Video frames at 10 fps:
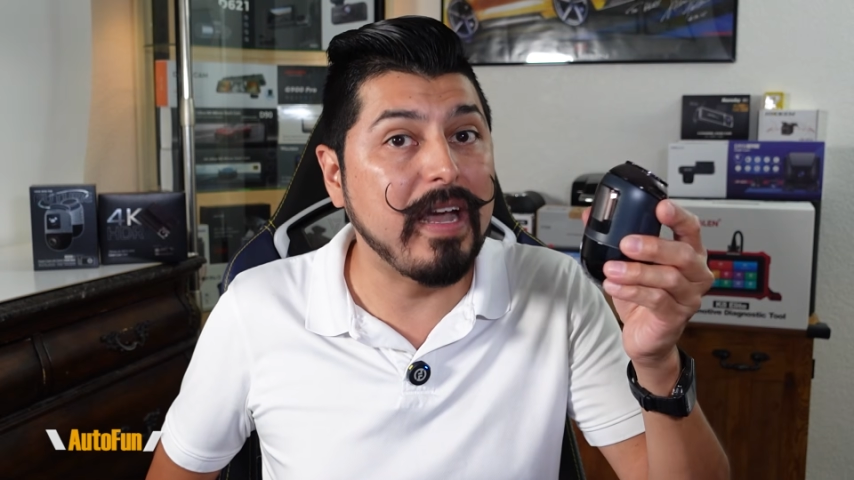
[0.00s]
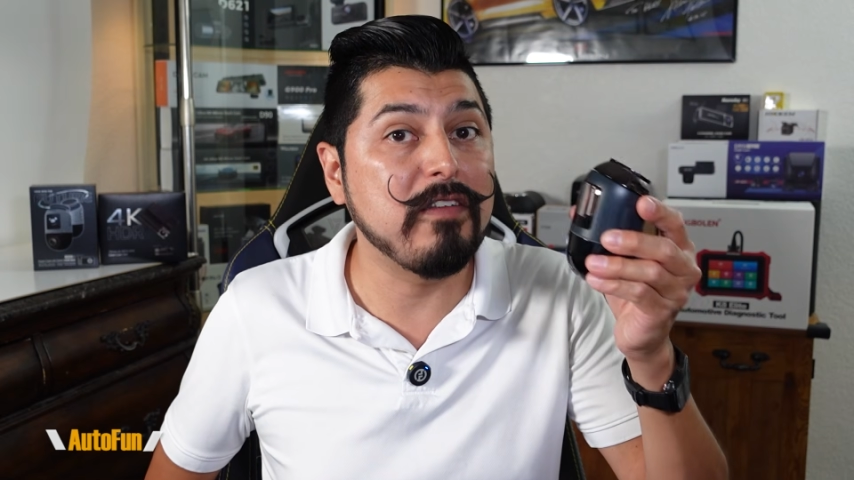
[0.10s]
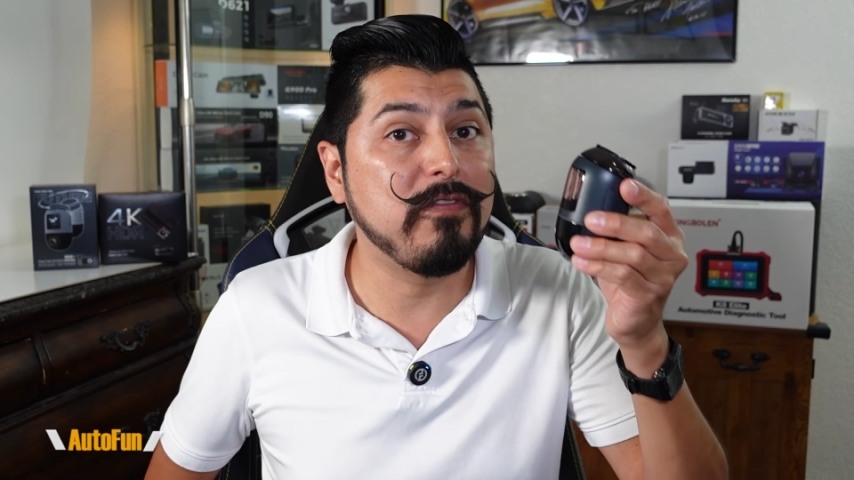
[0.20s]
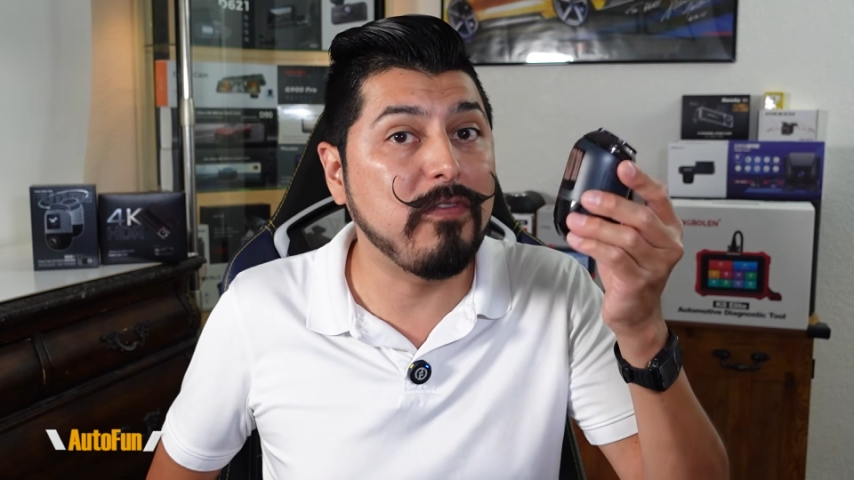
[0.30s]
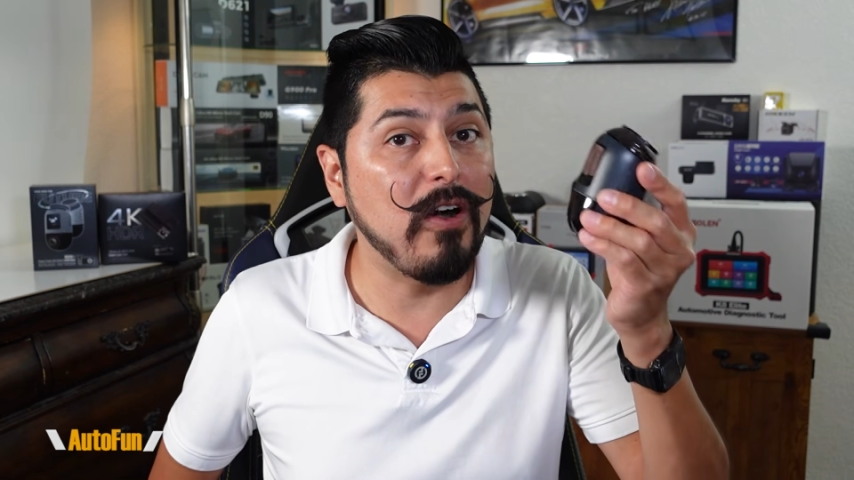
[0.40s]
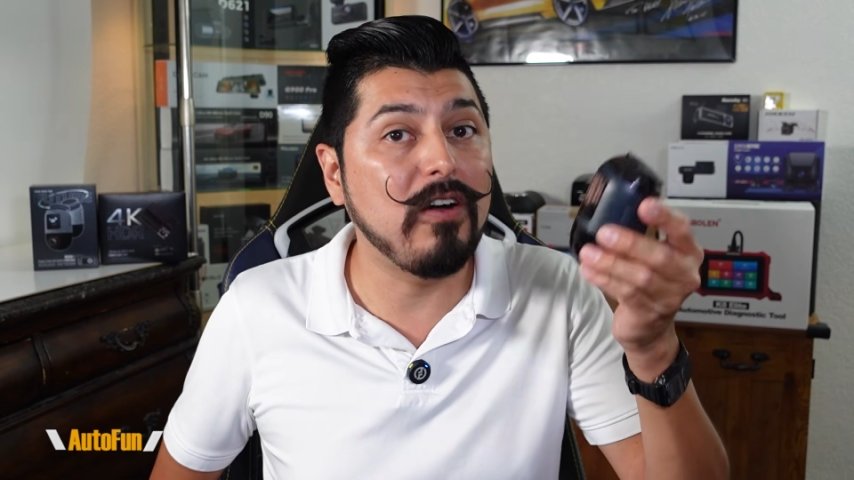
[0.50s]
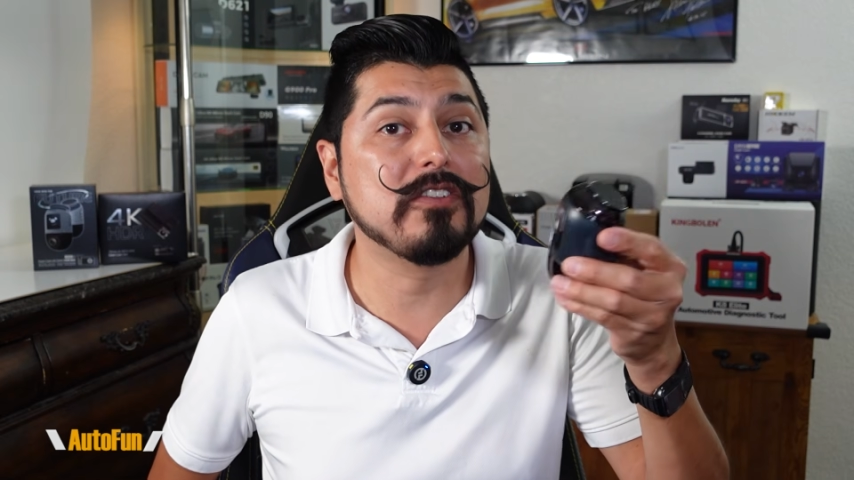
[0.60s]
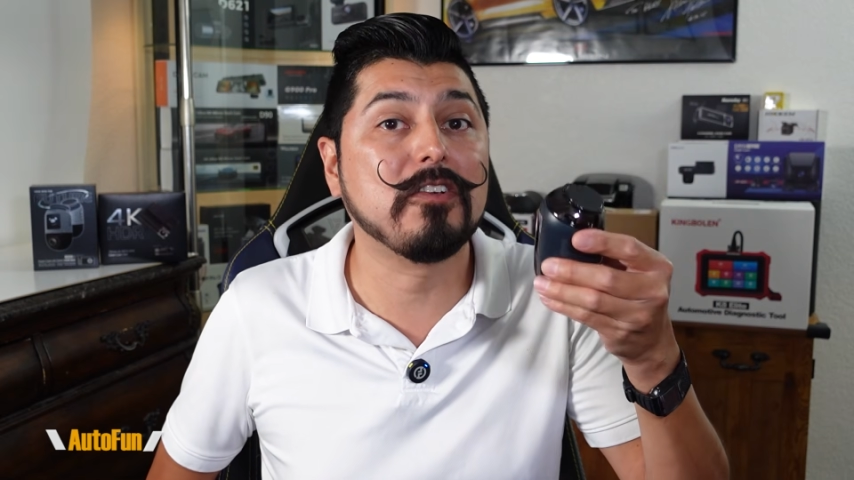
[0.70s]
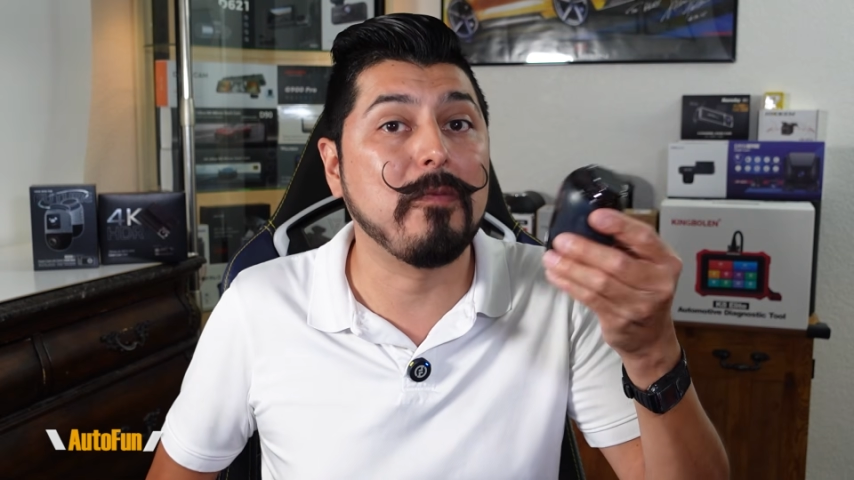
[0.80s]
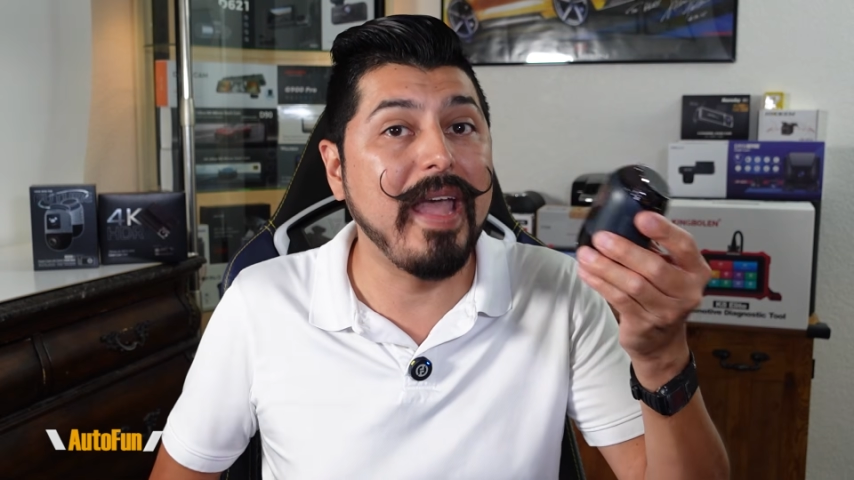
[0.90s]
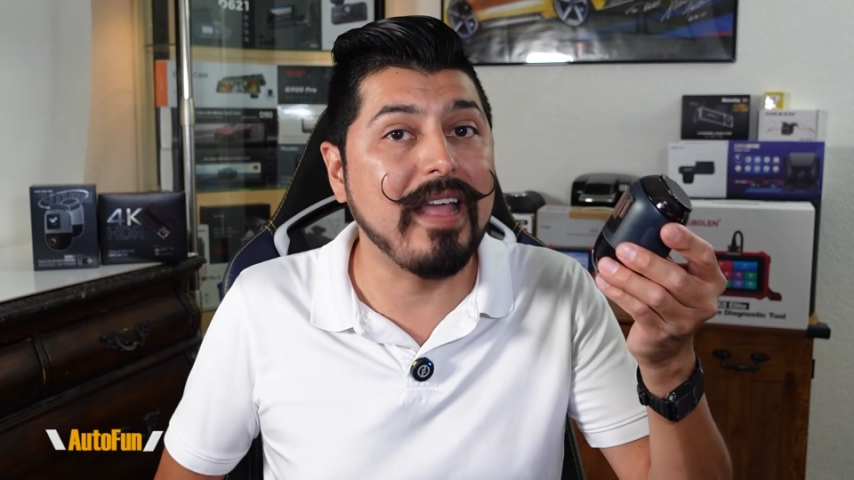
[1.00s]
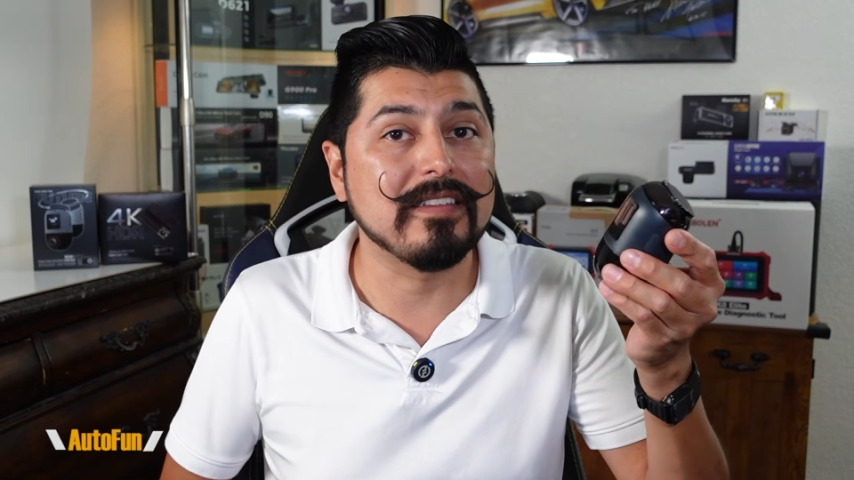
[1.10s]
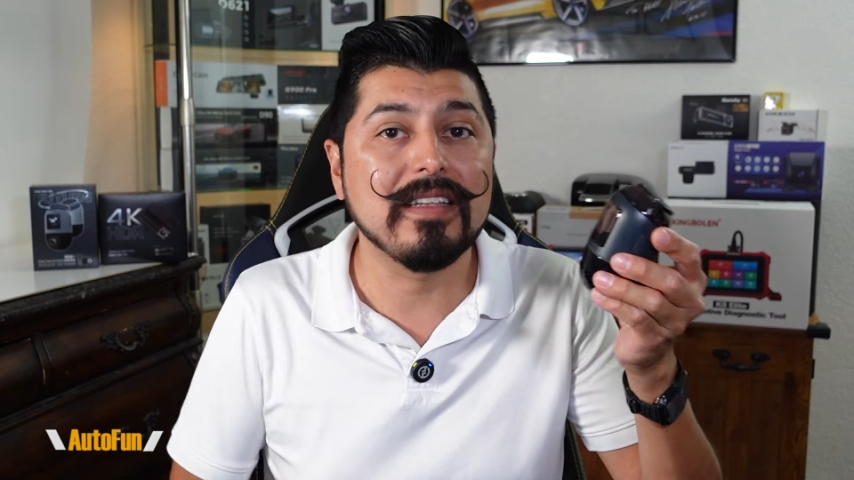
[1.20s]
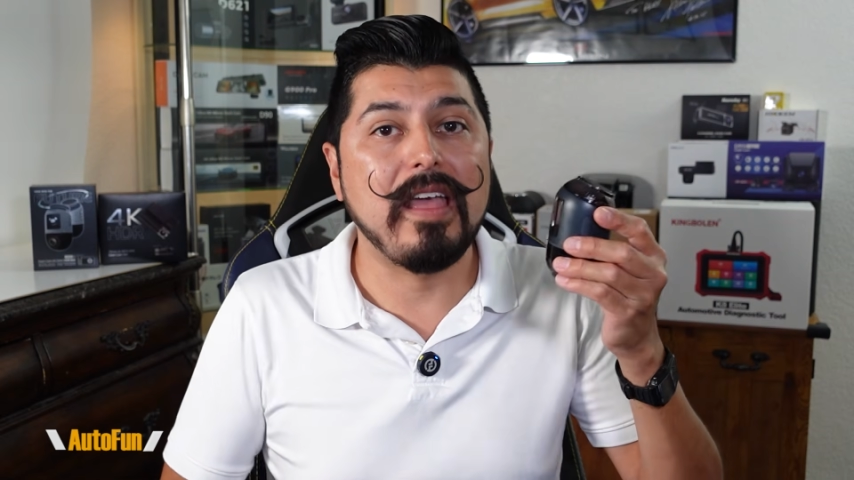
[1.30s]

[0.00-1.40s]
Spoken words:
by false commands.